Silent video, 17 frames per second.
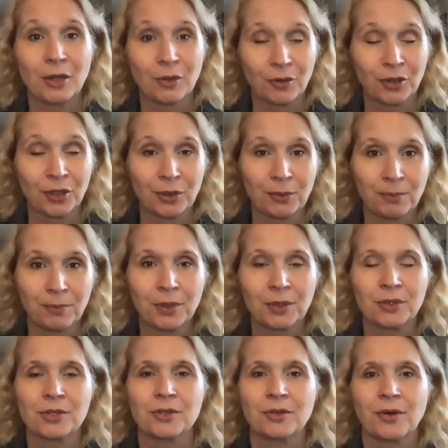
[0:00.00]
good
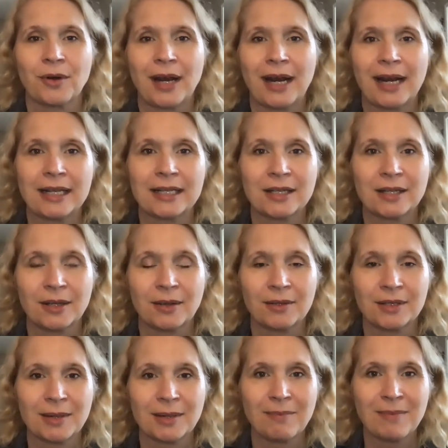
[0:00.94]
personal credit
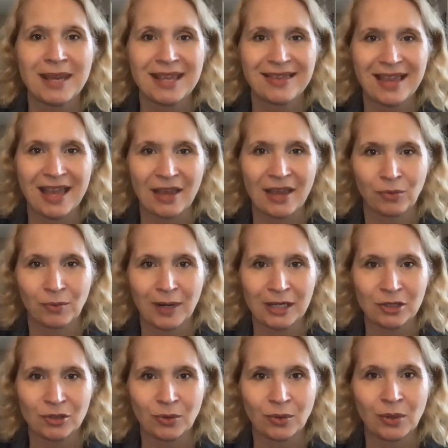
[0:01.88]
to meet that
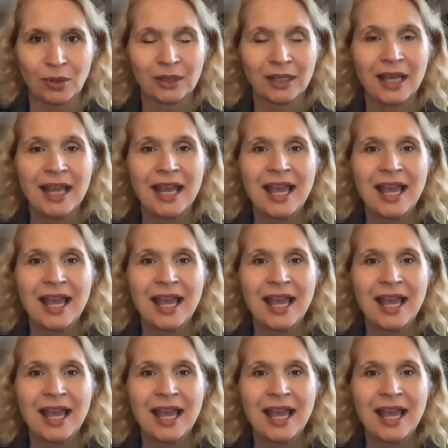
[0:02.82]
threshold,